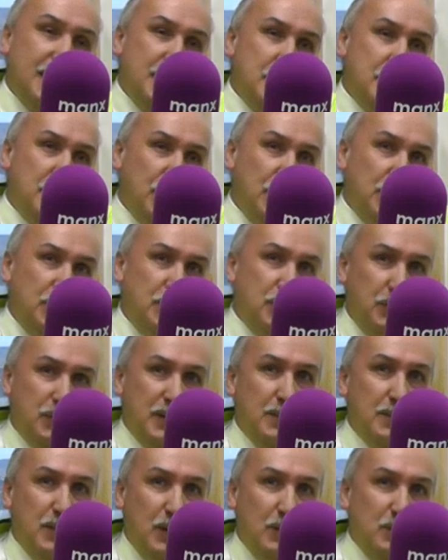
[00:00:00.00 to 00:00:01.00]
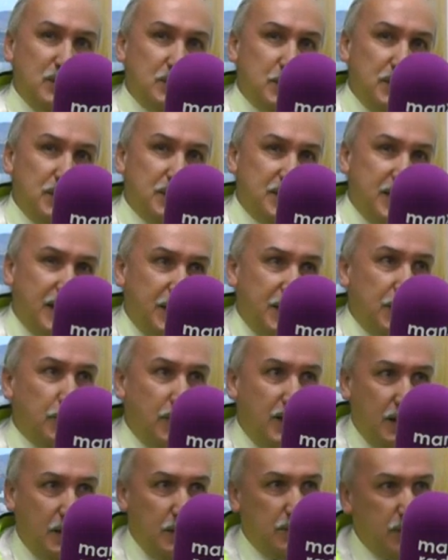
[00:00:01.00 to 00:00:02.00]
but you do get moments where you're standing
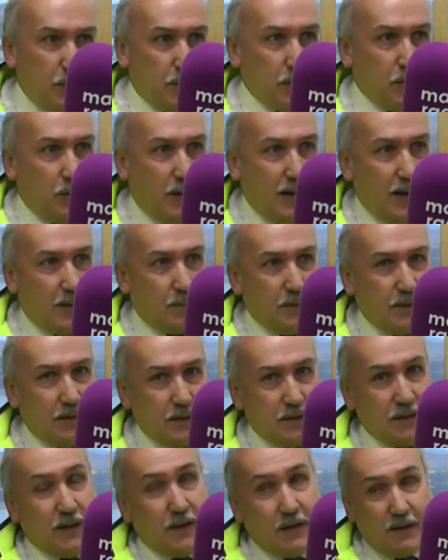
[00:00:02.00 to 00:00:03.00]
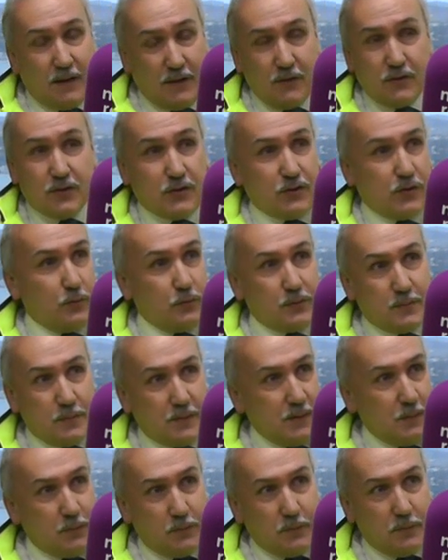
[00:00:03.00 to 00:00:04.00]
around, not a lot happening. You just talk to
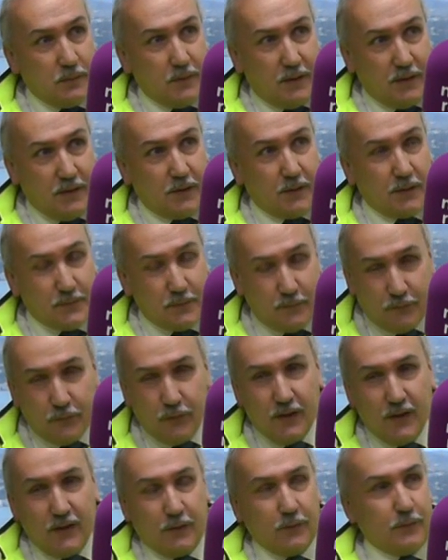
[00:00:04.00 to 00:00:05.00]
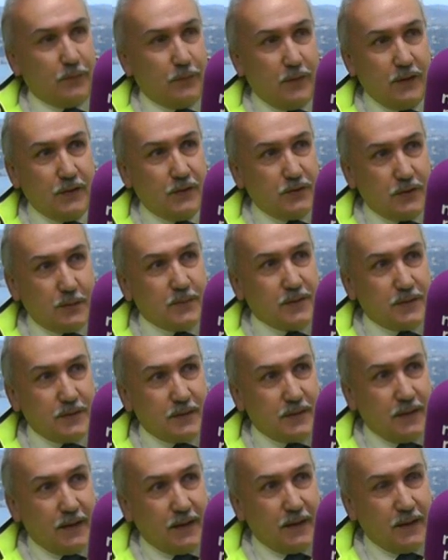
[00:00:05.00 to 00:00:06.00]
people and you get some really good friendships
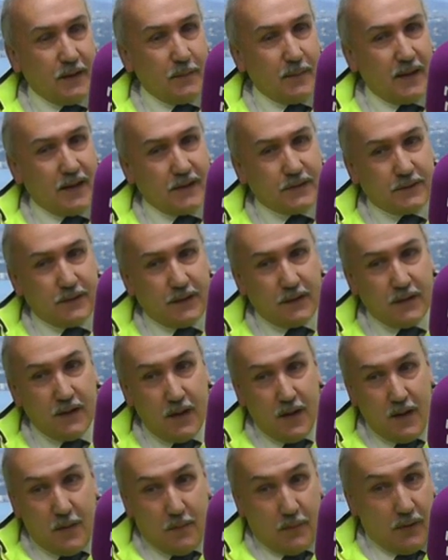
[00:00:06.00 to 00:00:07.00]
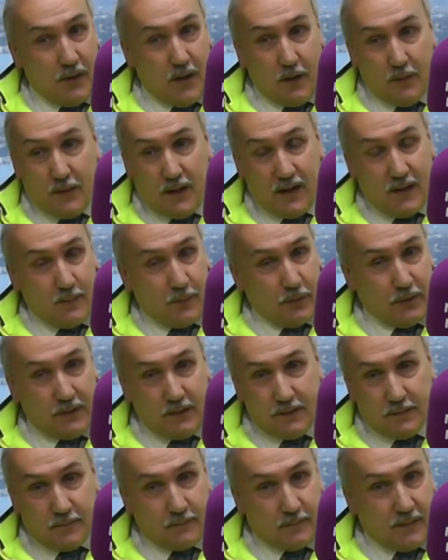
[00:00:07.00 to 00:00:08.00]
out of it. But no,
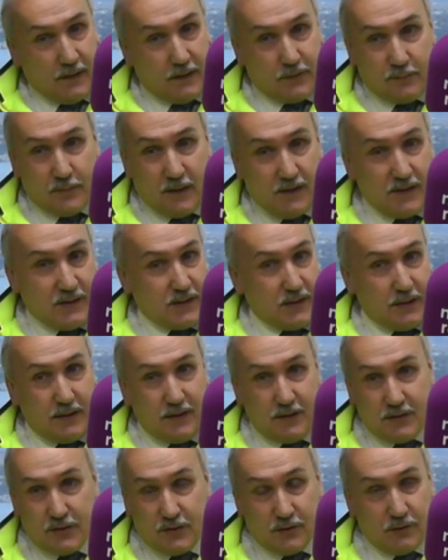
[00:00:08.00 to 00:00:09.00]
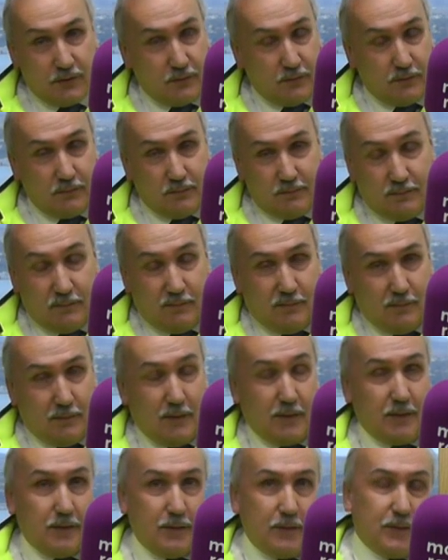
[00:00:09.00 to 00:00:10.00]
anybody aged from 18 to, I
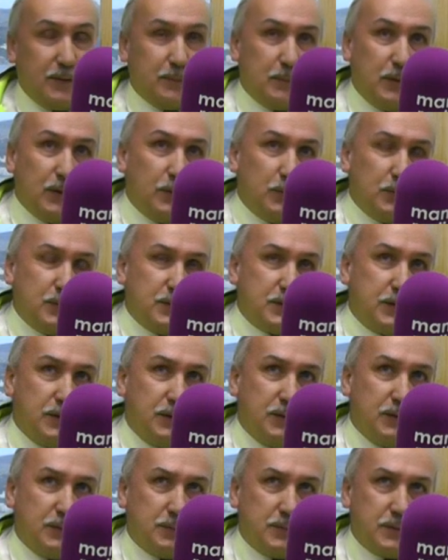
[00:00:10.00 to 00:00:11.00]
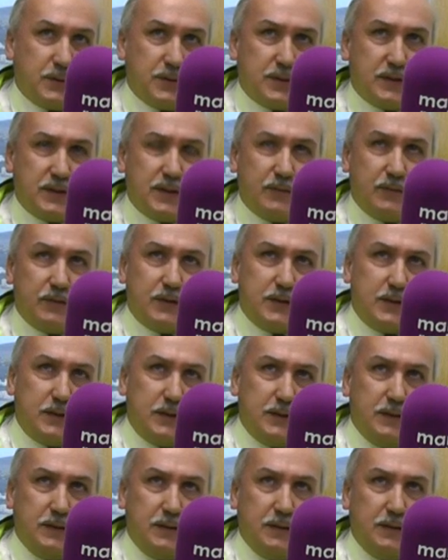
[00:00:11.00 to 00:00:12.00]
don't know, I think my oldest guard was
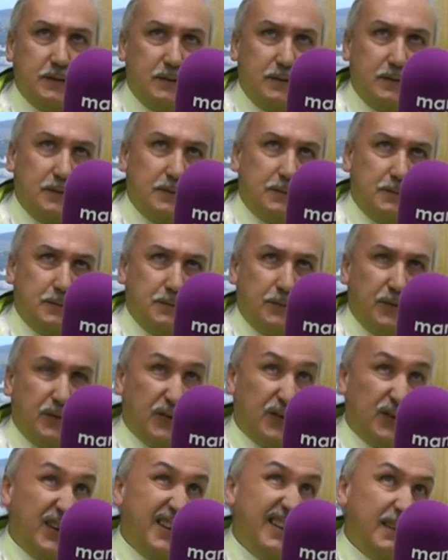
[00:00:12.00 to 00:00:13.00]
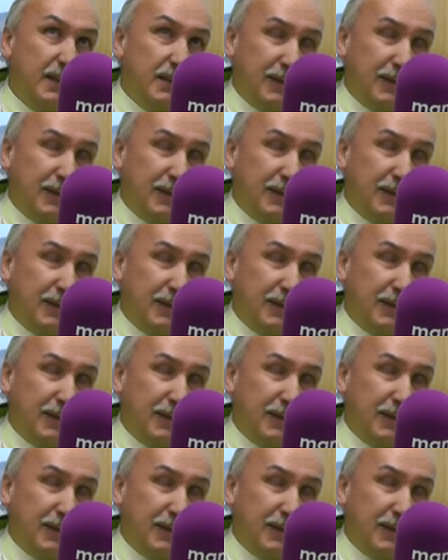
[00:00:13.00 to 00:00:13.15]
73,